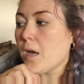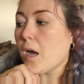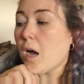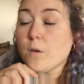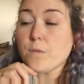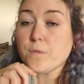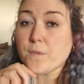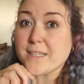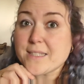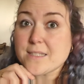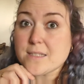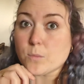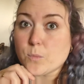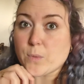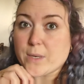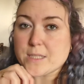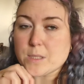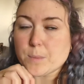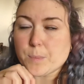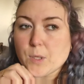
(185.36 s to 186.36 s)
I'll find
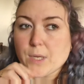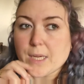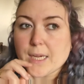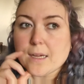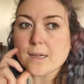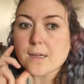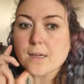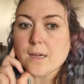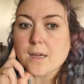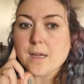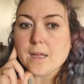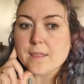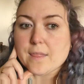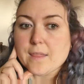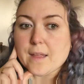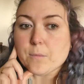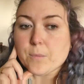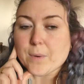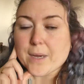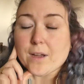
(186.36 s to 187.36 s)
somewhere to put it.
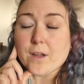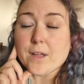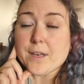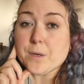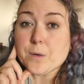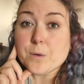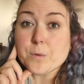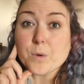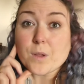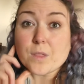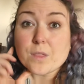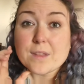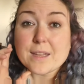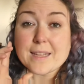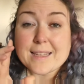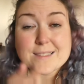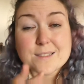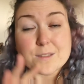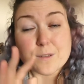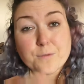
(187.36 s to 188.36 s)
That way I know what
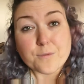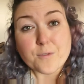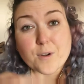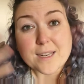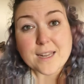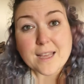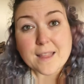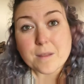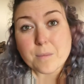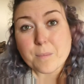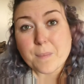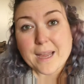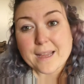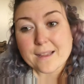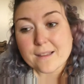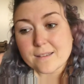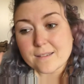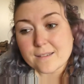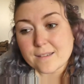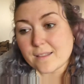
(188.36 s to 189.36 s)
is the front and the
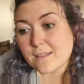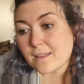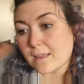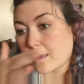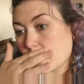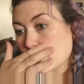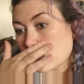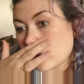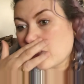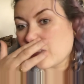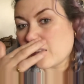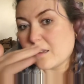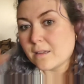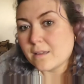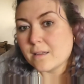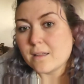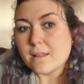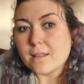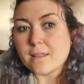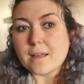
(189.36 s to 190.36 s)
back, and I think
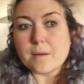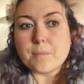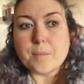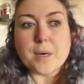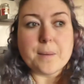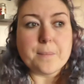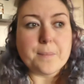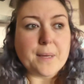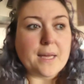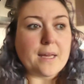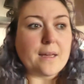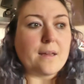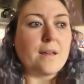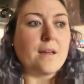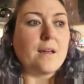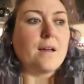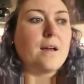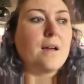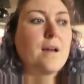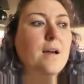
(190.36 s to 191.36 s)
that might be
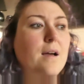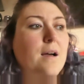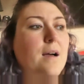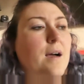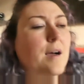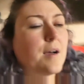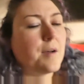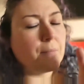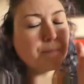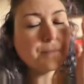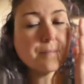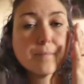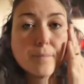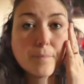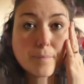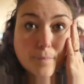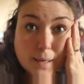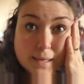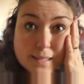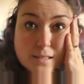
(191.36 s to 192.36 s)

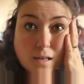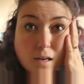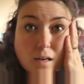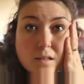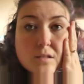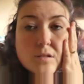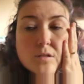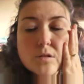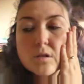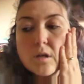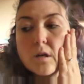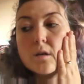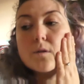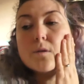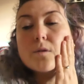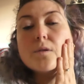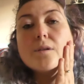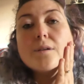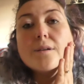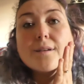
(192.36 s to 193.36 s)
better.
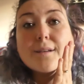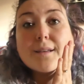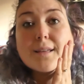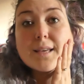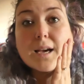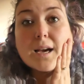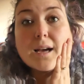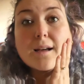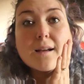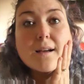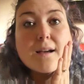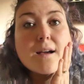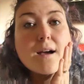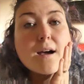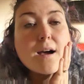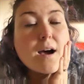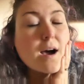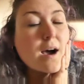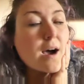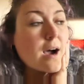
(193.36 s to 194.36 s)
So yeah,
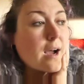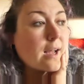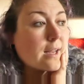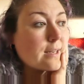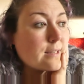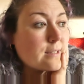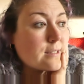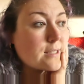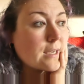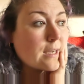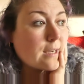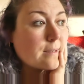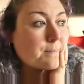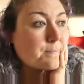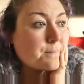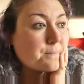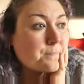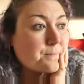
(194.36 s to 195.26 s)
and yeah,